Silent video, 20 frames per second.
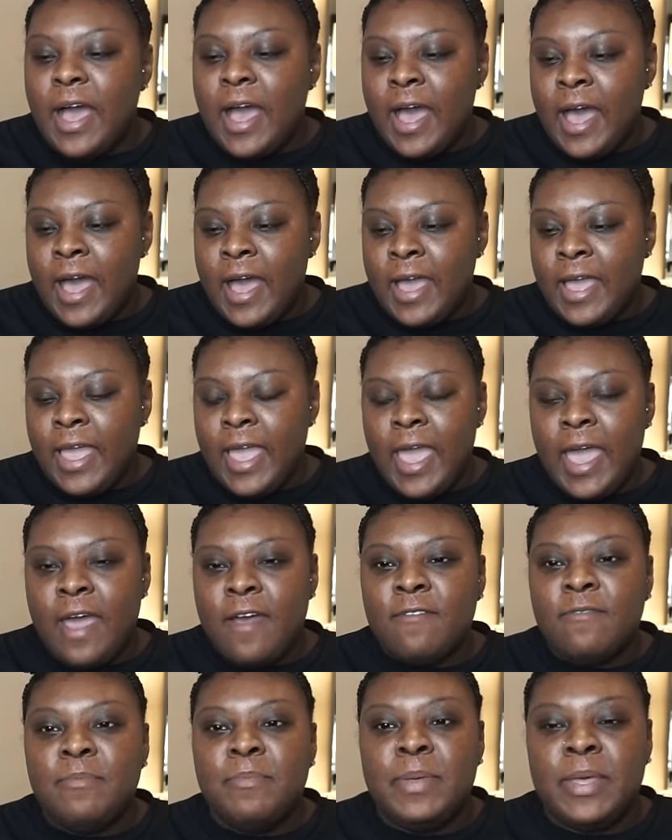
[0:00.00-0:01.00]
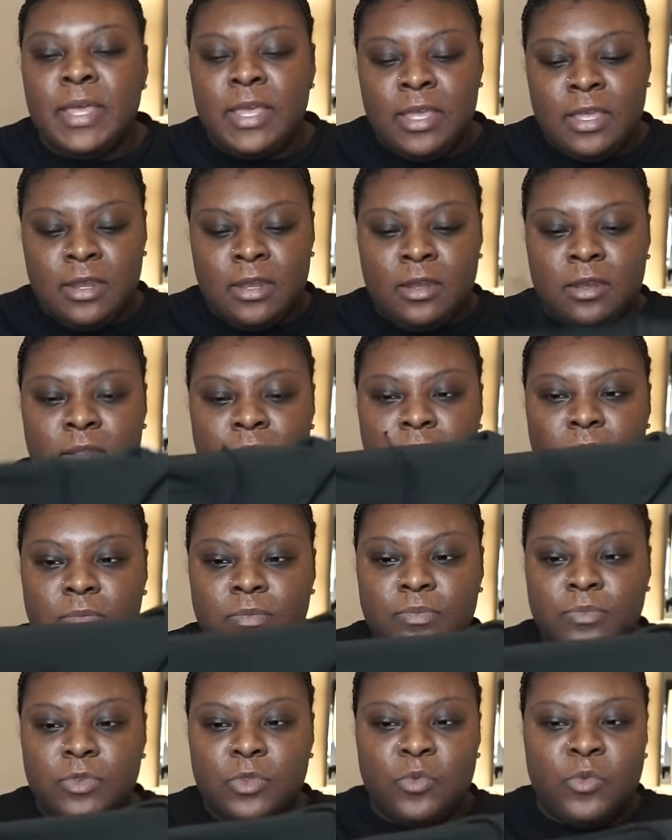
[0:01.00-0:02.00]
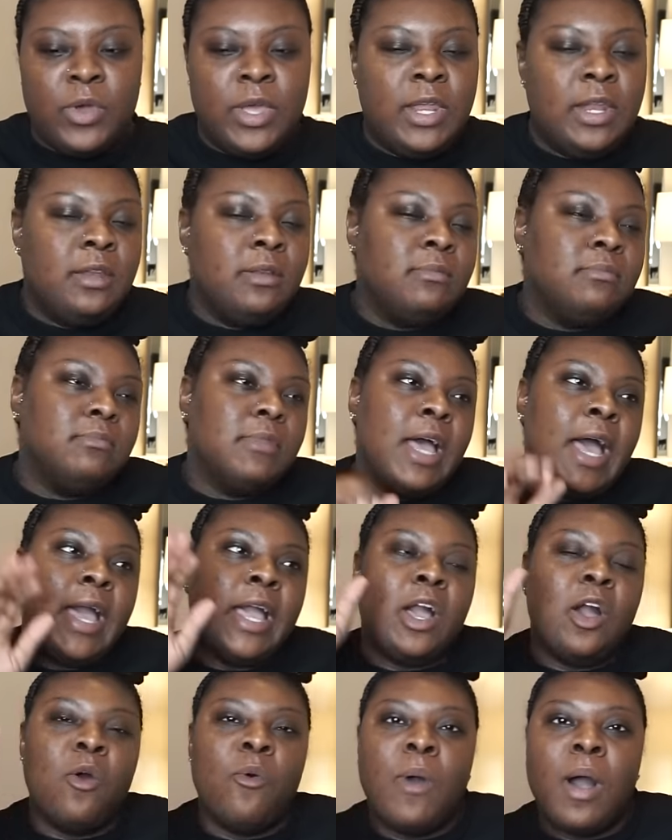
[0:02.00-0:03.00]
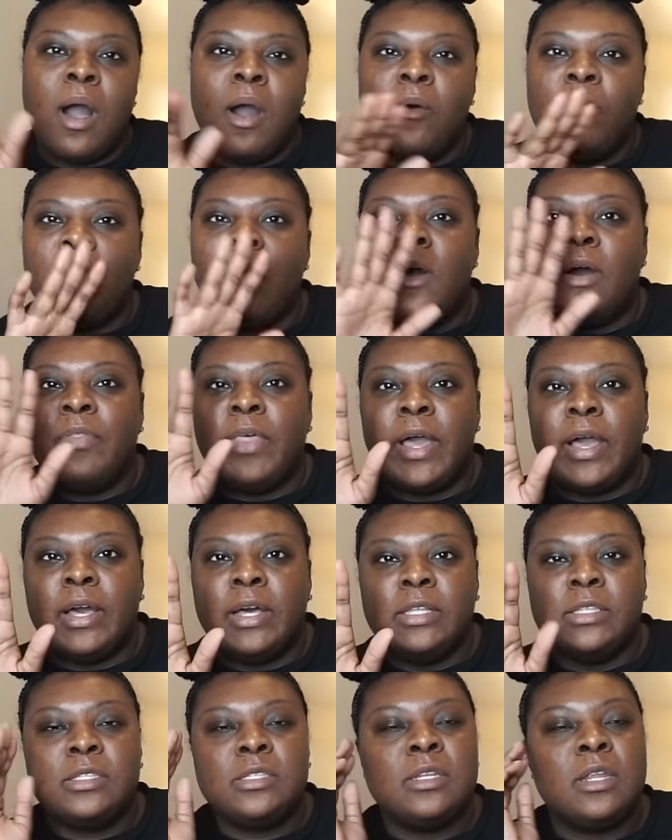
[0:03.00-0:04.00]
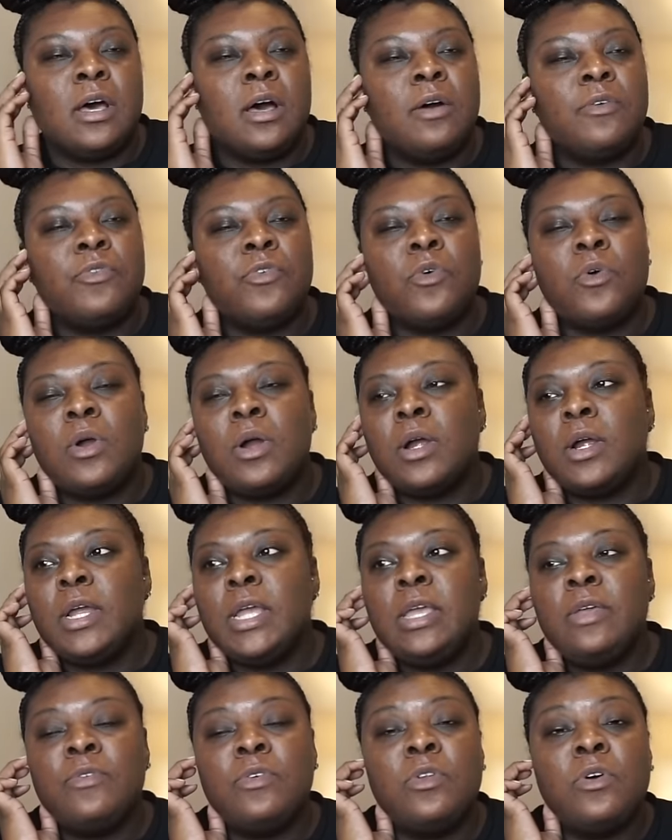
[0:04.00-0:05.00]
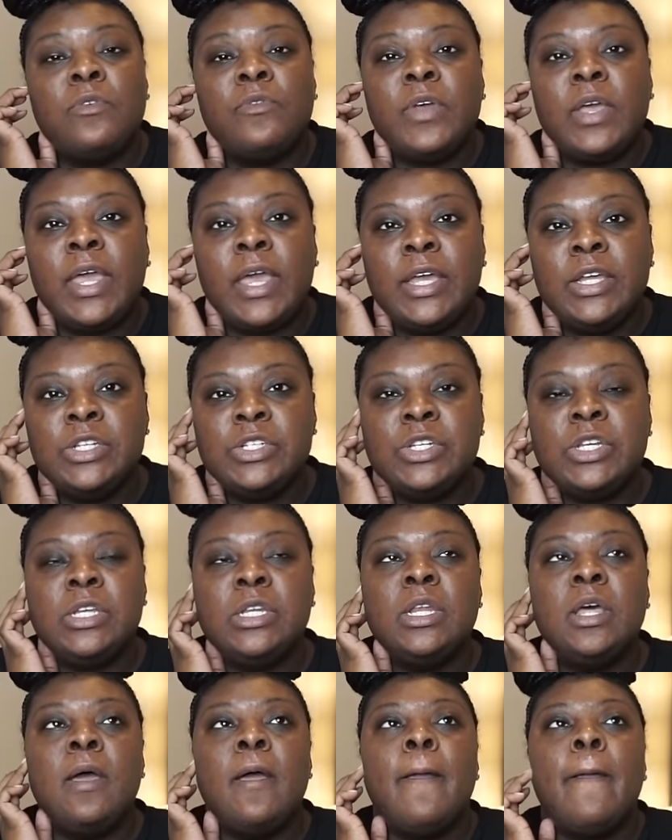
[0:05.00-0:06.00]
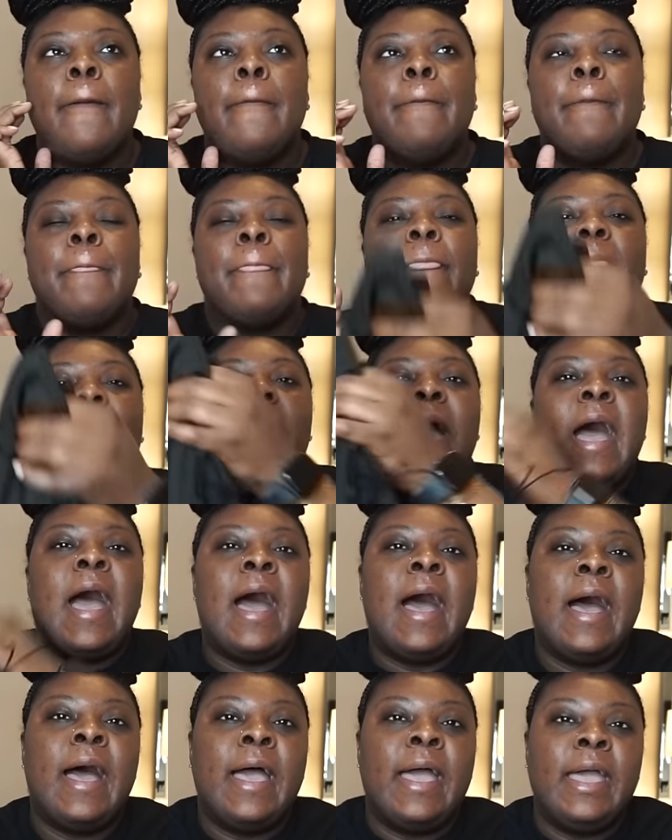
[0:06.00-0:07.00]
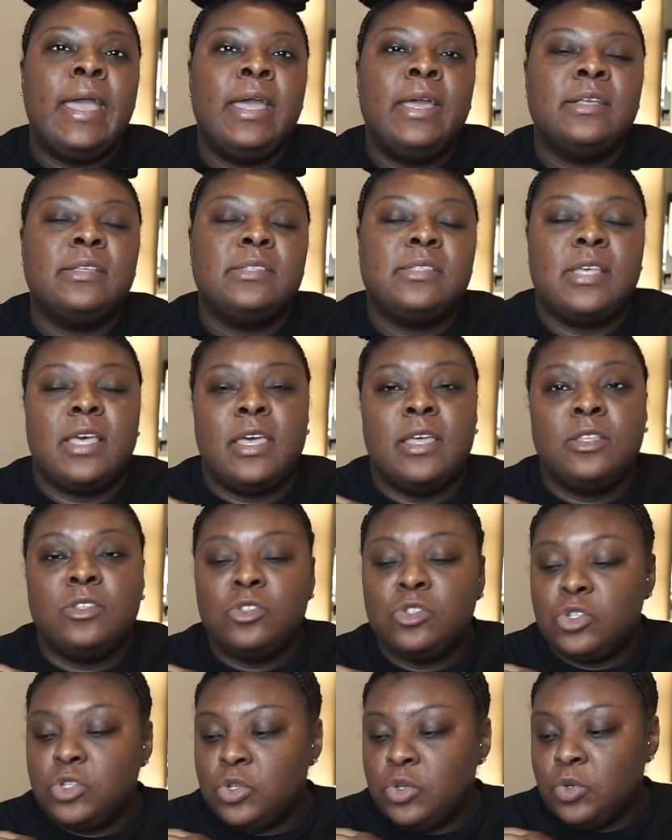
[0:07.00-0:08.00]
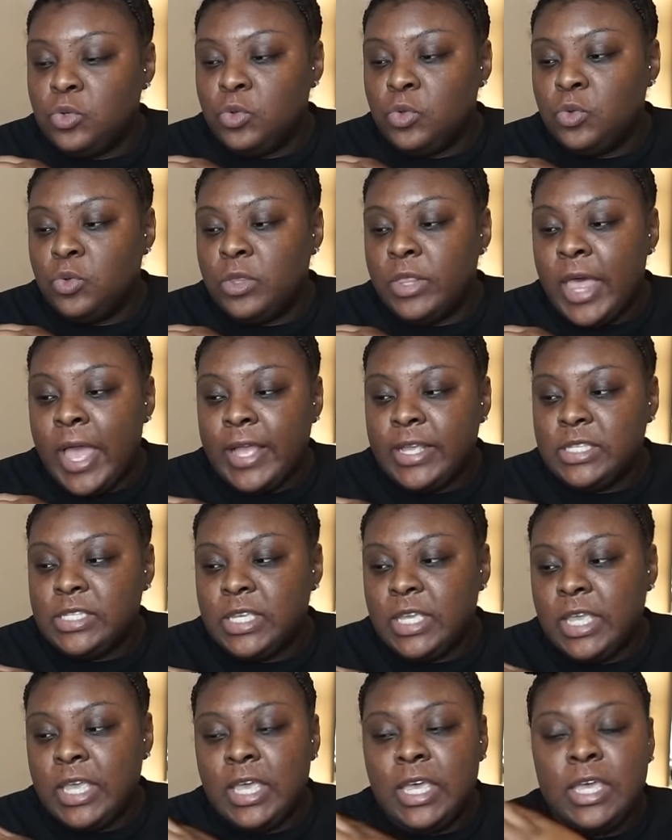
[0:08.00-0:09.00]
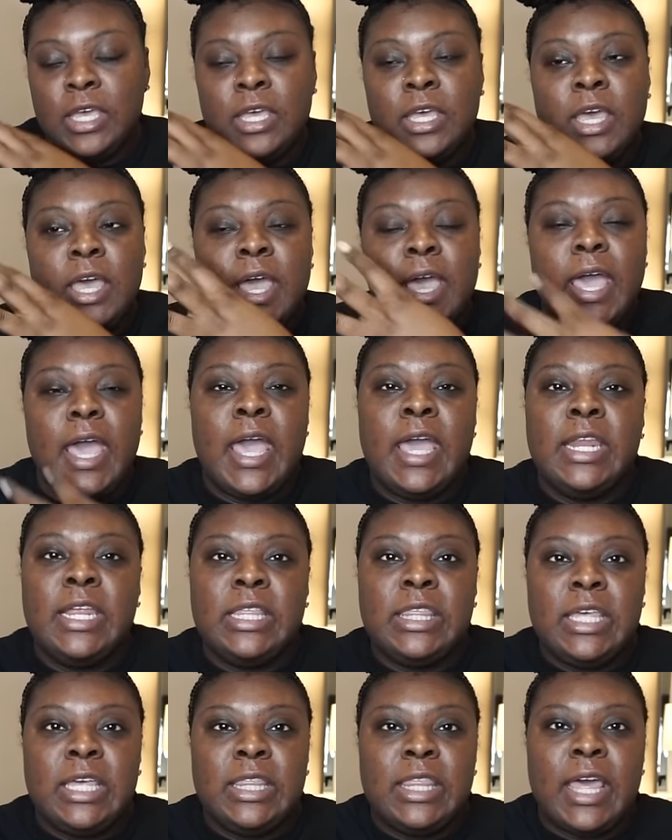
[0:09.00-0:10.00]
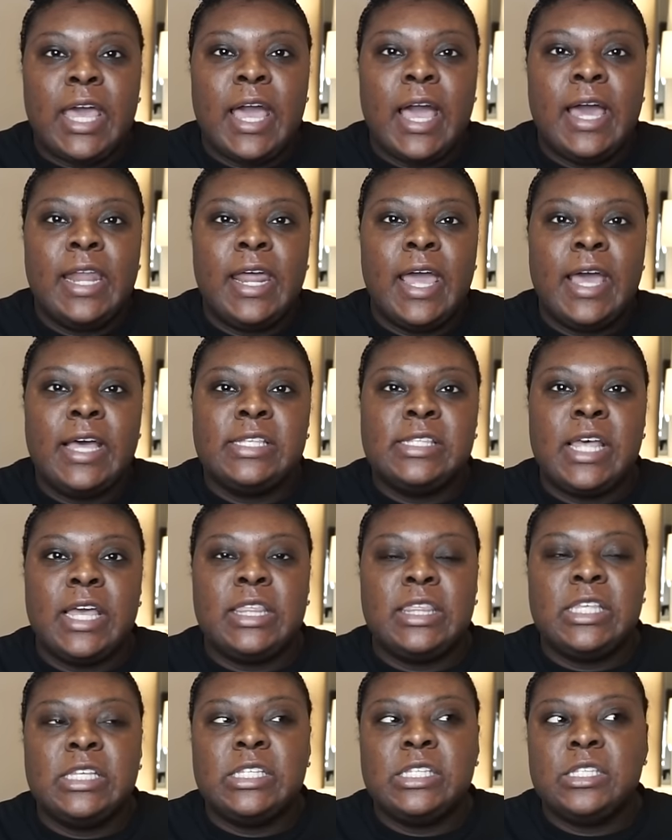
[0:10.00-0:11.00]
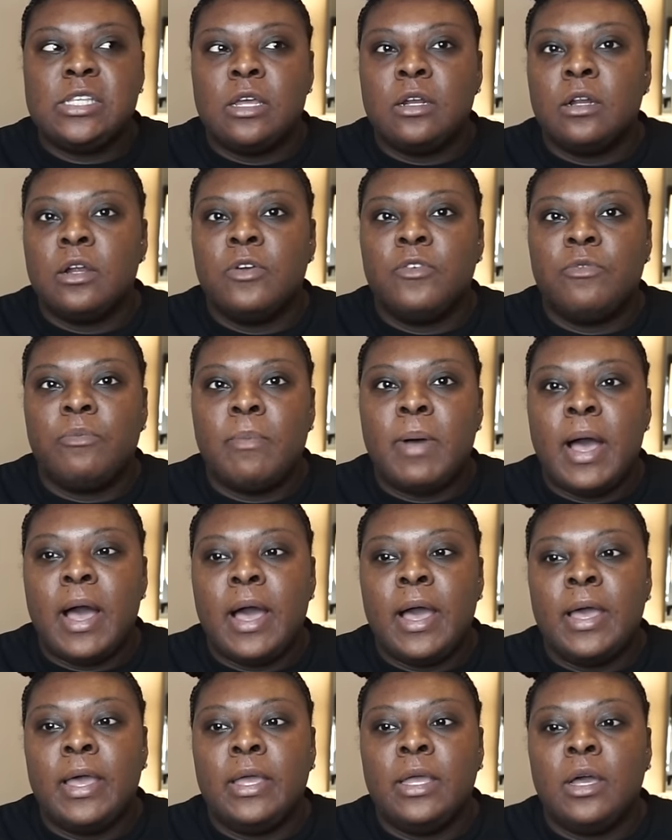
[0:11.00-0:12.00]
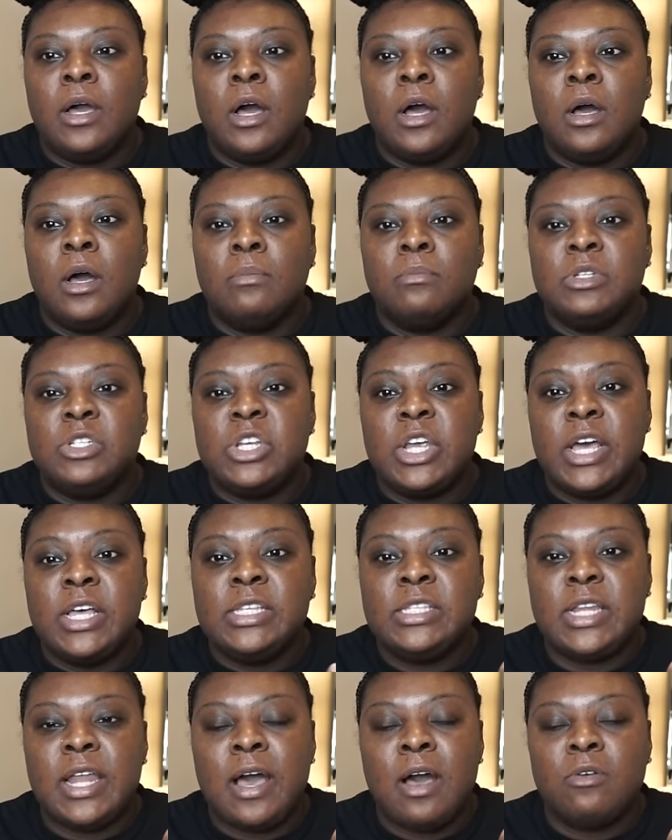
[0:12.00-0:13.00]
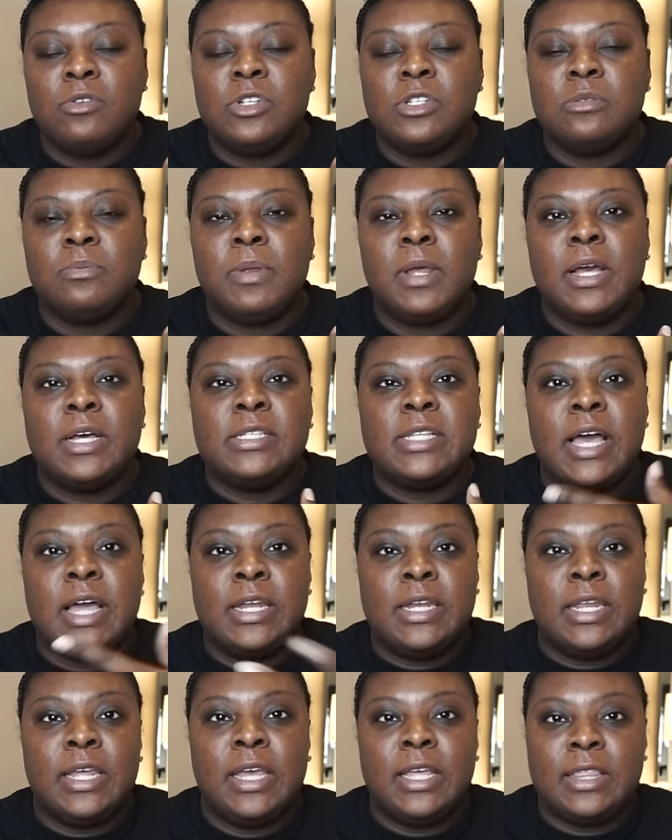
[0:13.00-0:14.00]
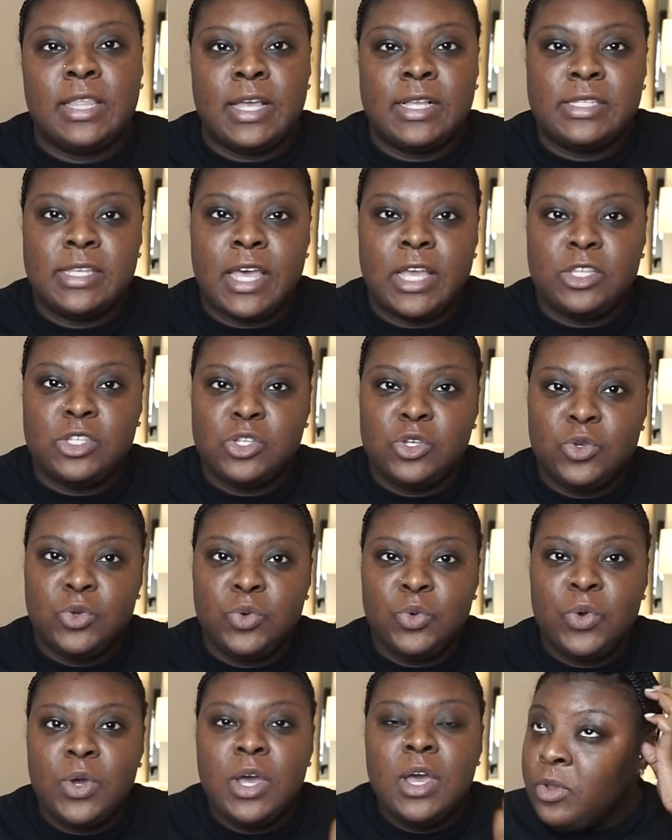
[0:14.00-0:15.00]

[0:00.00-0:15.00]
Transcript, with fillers: I have been, when I go out, all that good stuff, or even on vacation, I tend to like to get anything that kind of has like the center of my chest out, just because I did get that tattoo.